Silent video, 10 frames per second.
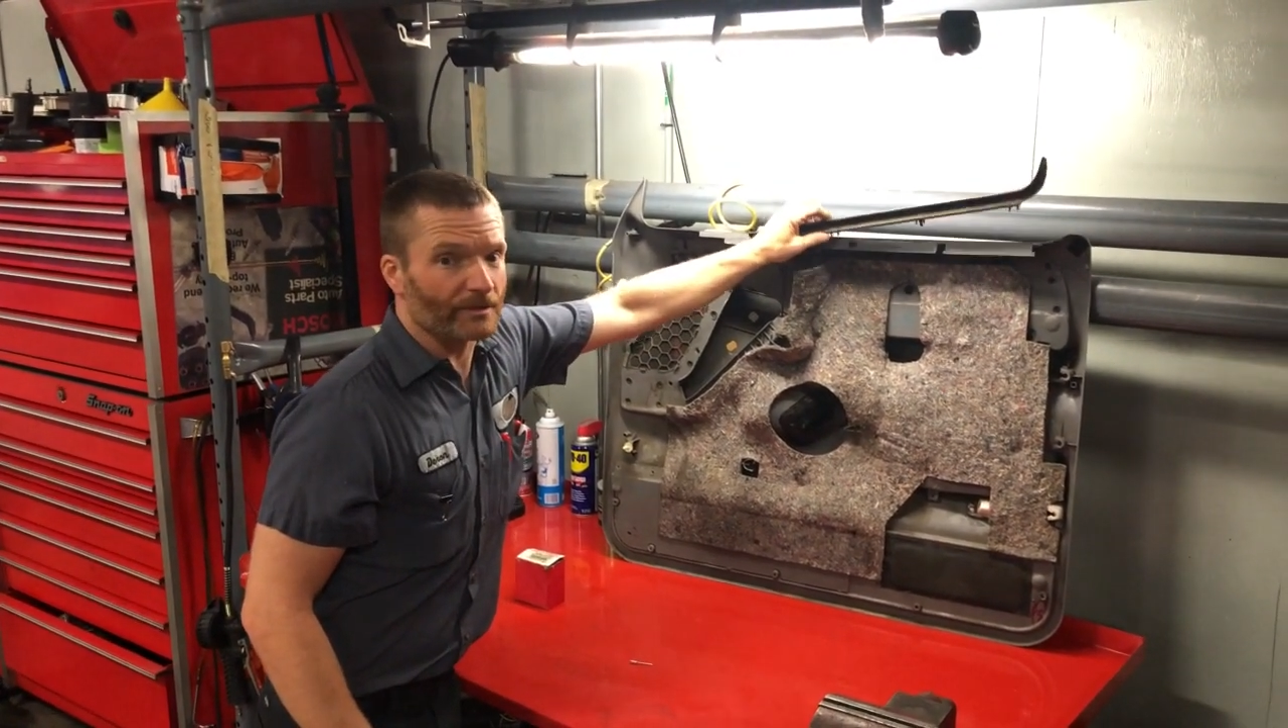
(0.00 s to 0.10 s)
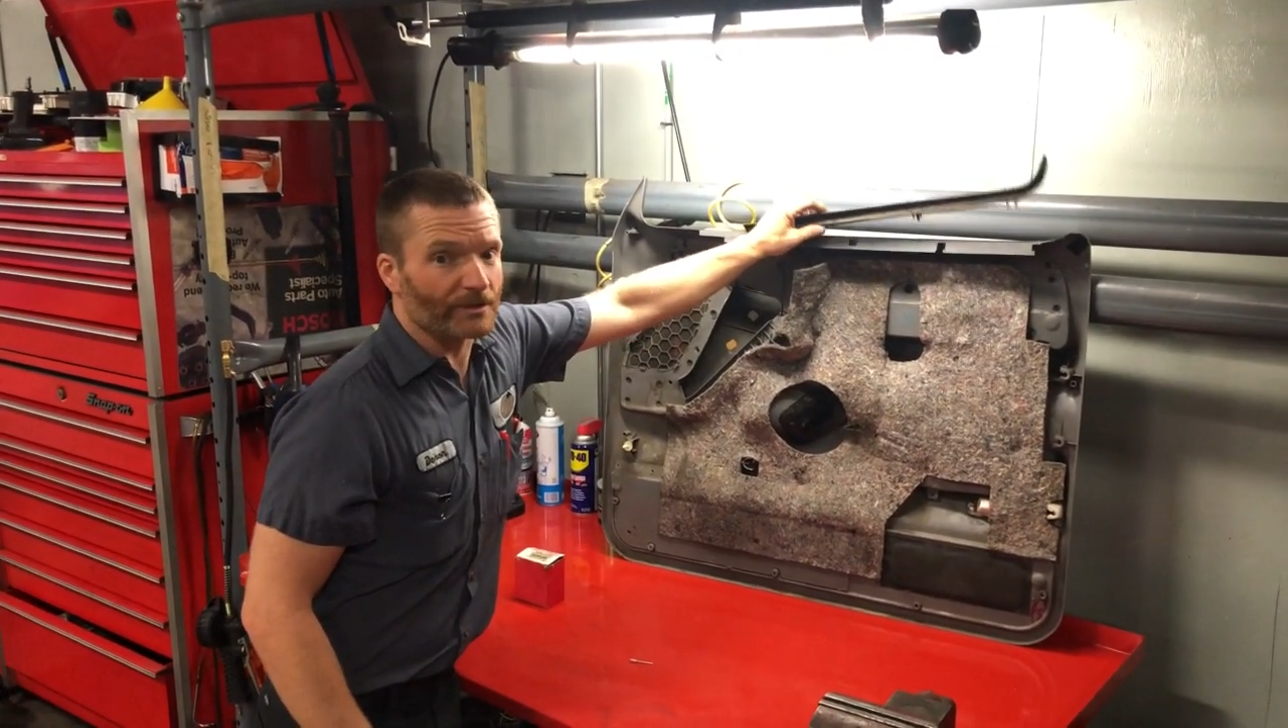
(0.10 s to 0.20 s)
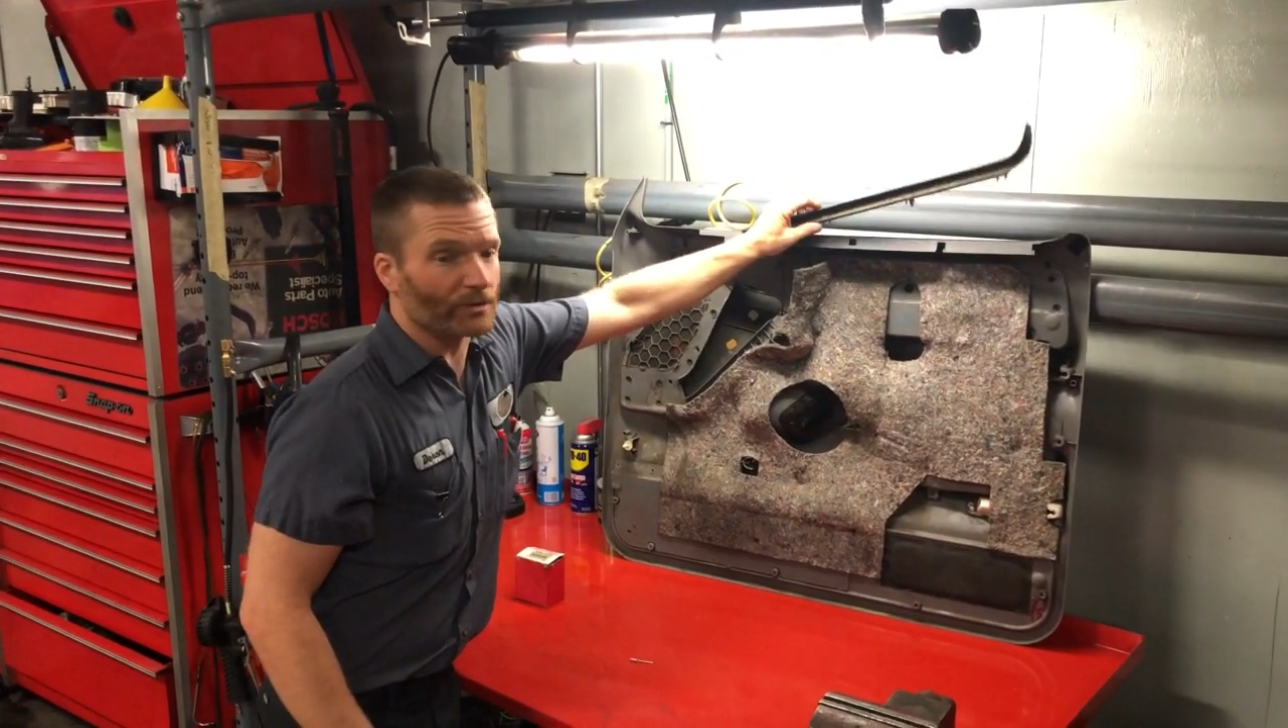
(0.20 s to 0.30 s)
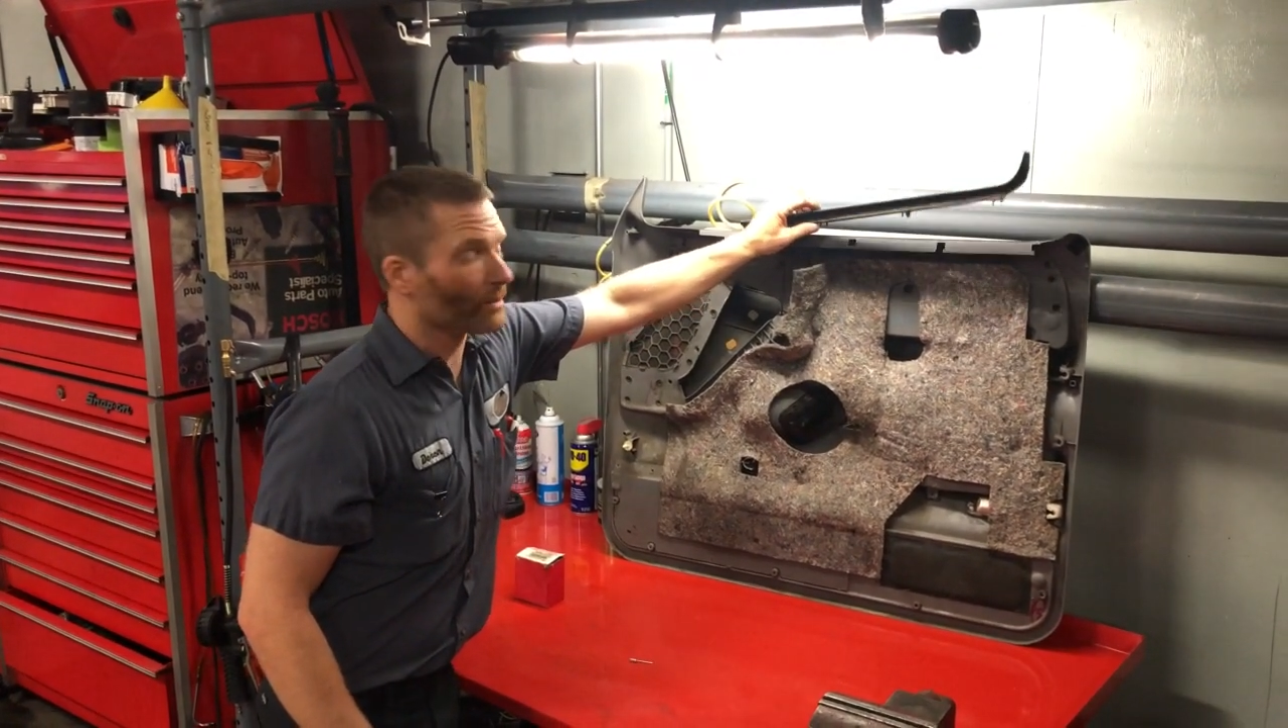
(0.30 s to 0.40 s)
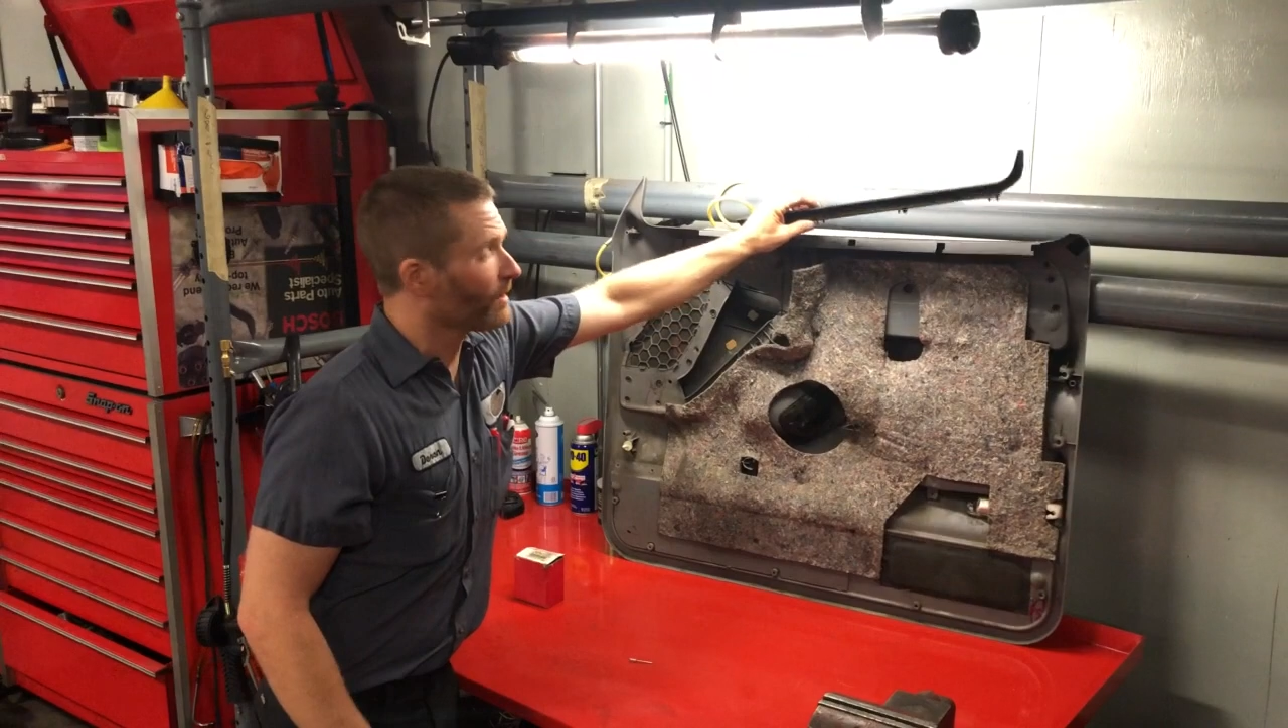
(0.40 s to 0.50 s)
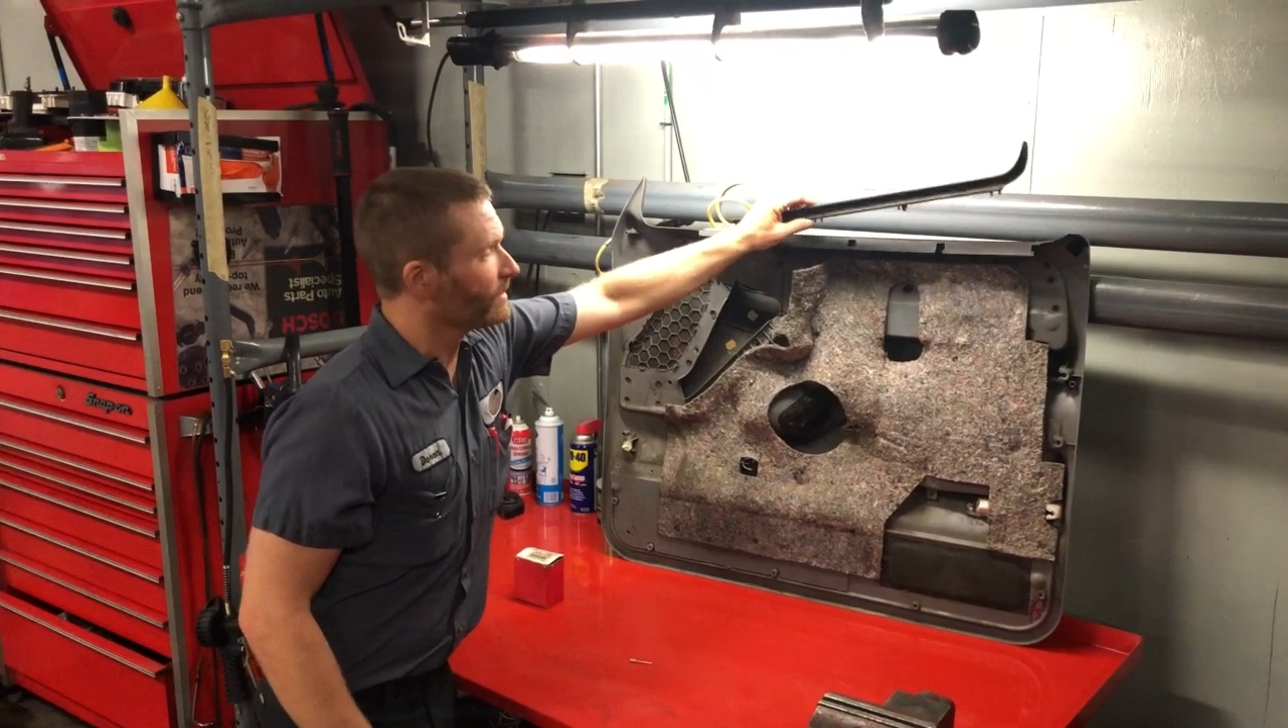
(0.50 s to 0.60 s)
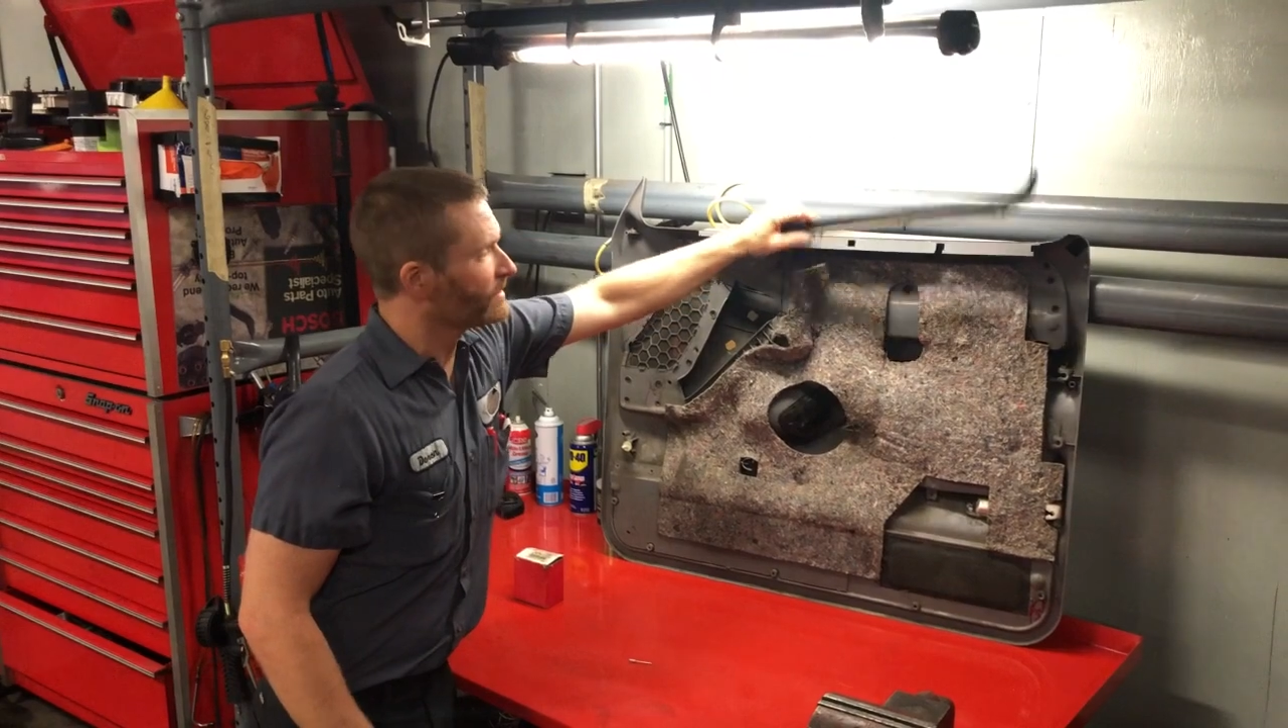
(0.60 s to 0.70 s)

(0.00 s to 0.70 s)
with your door all